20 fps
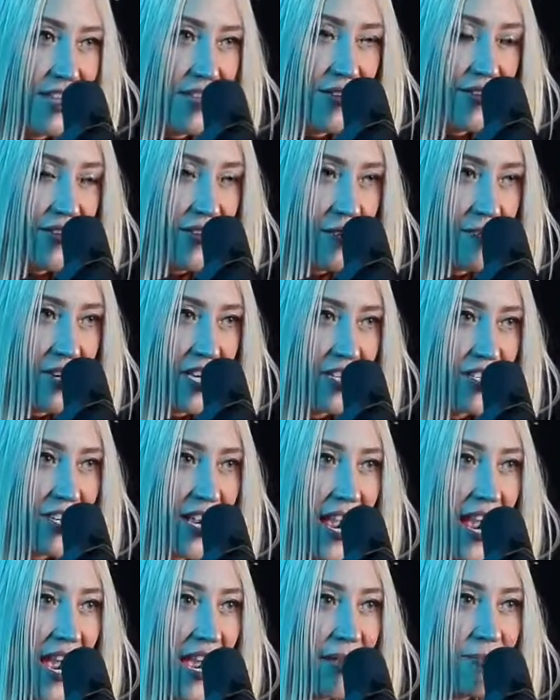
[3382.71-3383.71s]
Thank you so much.
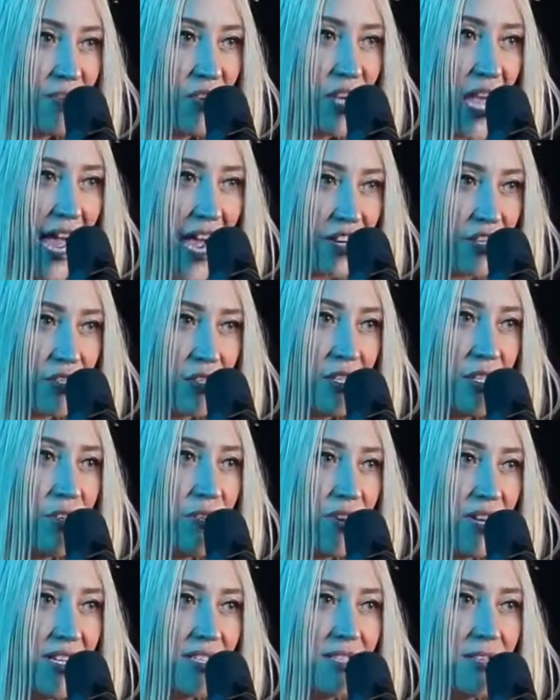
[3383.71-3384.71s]
I'm actually
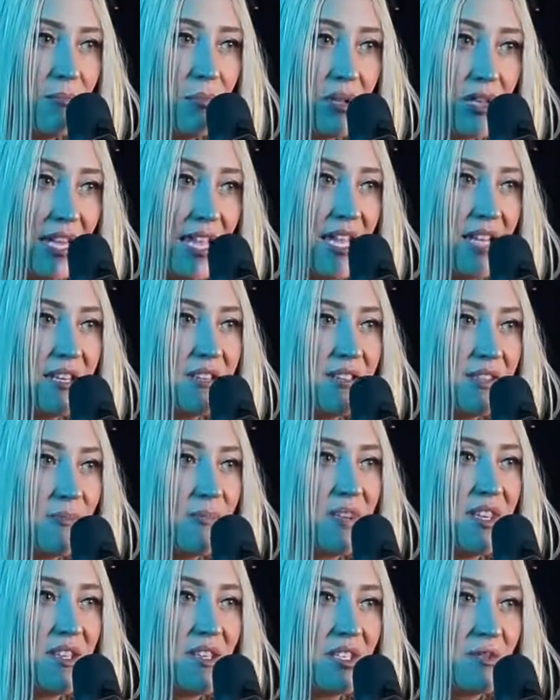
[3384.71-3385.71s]
going to plan
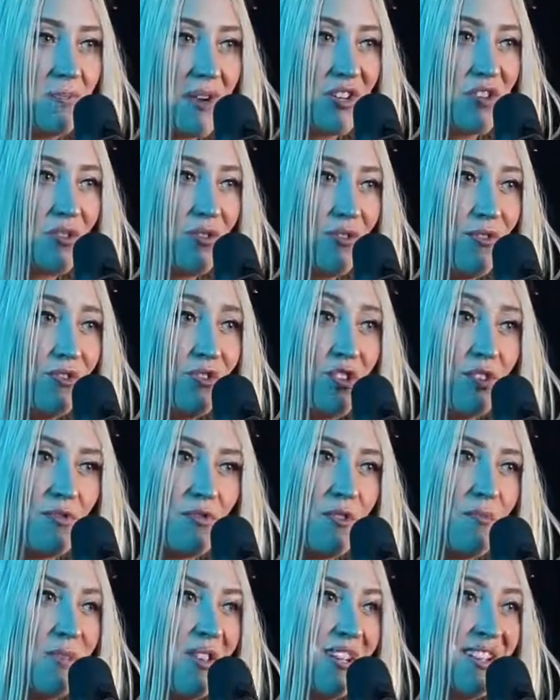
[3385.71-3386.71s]
something special
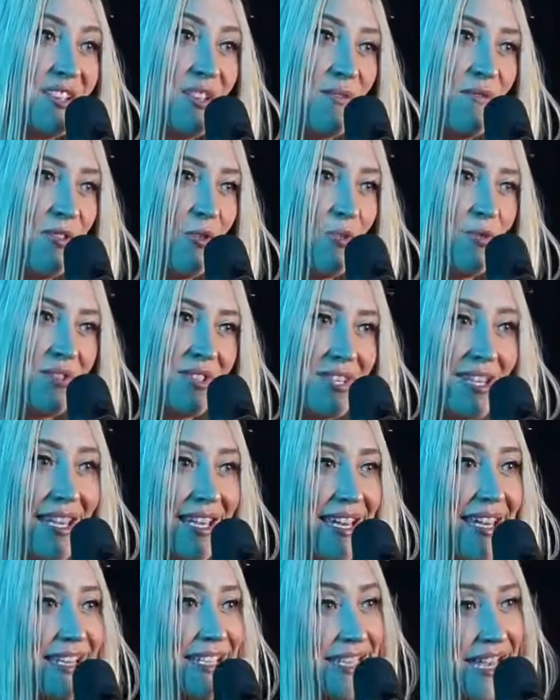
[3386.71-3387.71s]
just for me as if it was
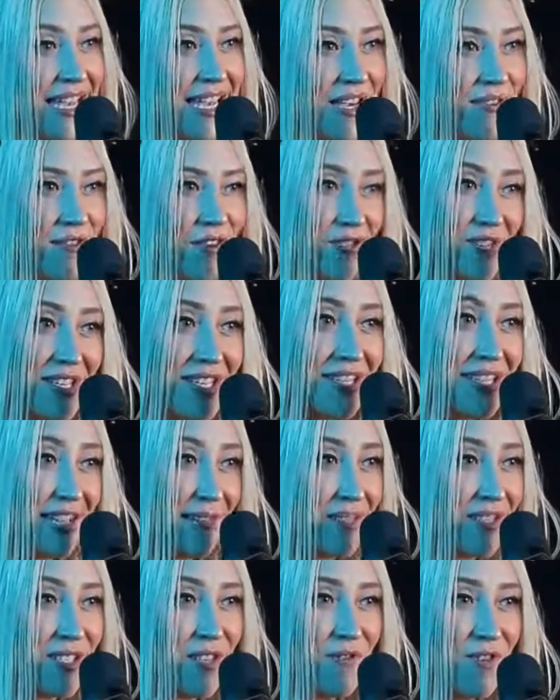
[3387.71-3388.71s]
like a date, if I was going to
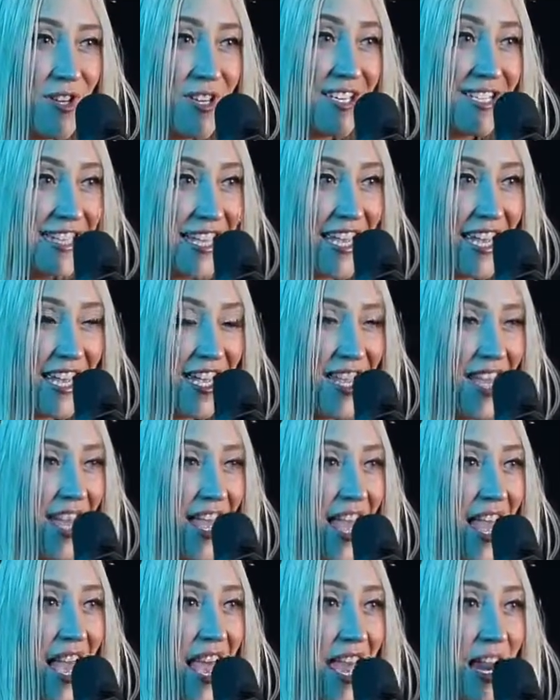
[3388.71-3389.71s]
take myself on a date.
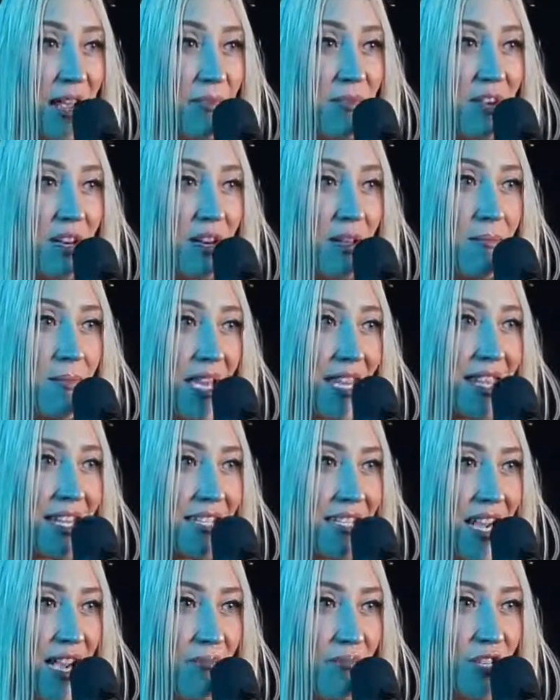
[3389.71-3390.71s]
And nice. I'm going to make the
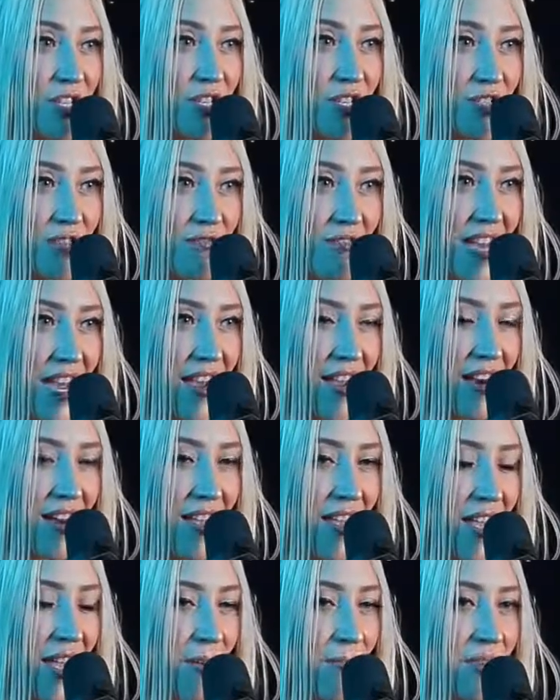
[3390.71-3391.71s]
time to do that
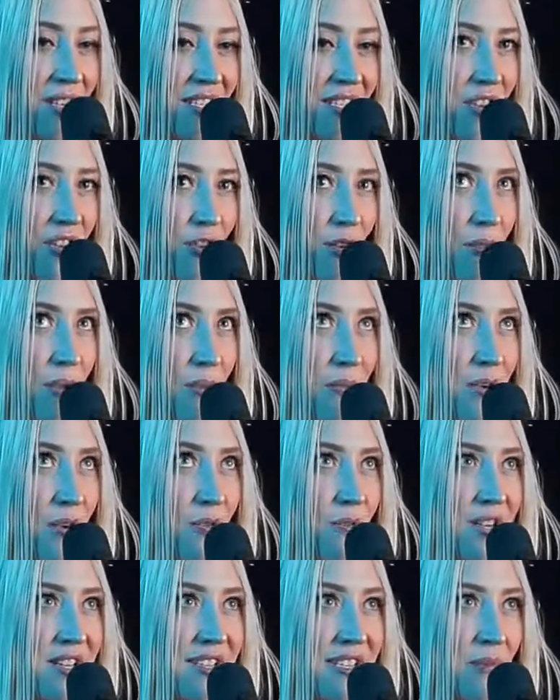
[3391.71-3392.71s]
because I
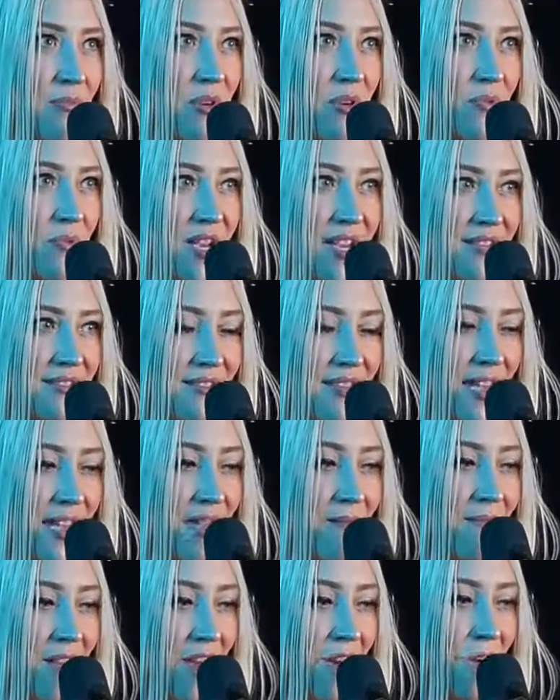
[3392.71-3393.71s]
remember when Separate Ways
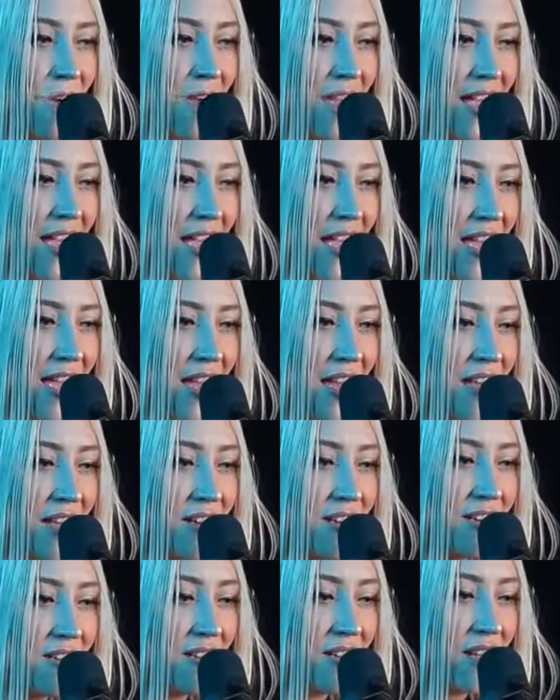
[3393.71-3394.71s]
came out
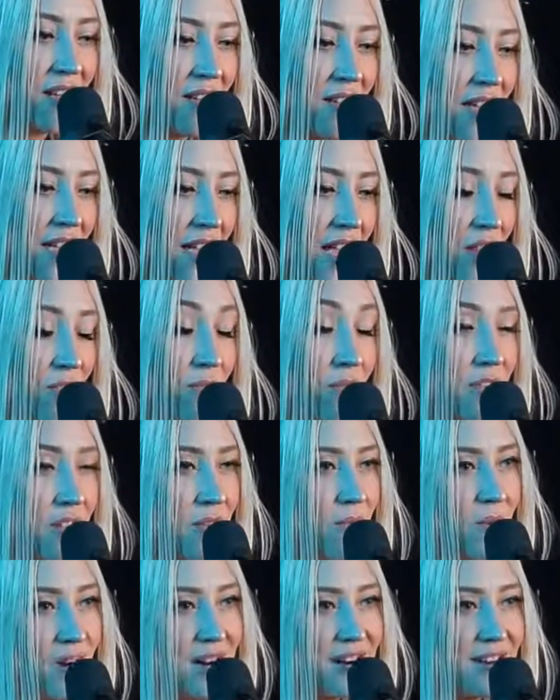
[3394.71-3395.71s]
and like I really
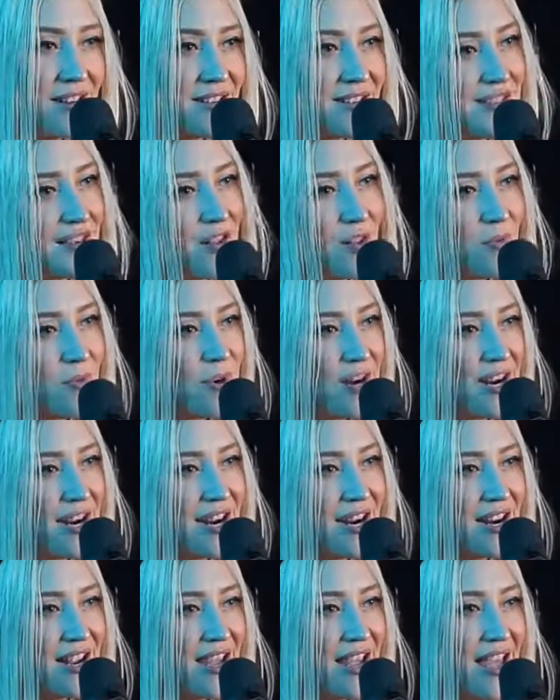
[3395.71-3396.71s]
wanted to
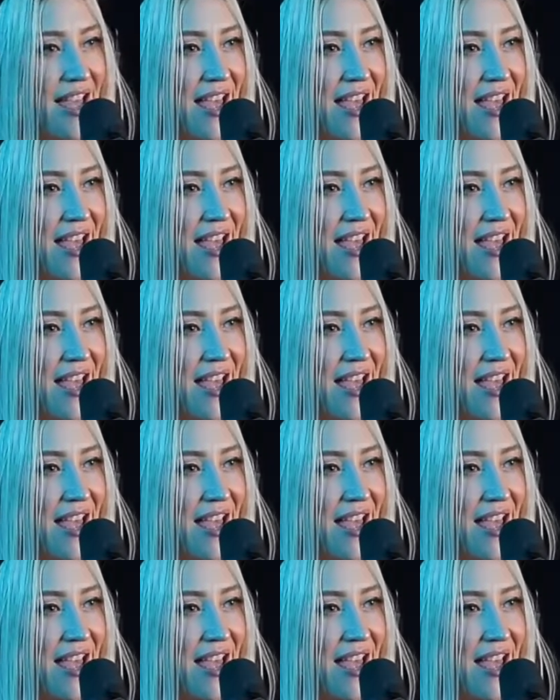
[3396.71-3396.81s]
celebrate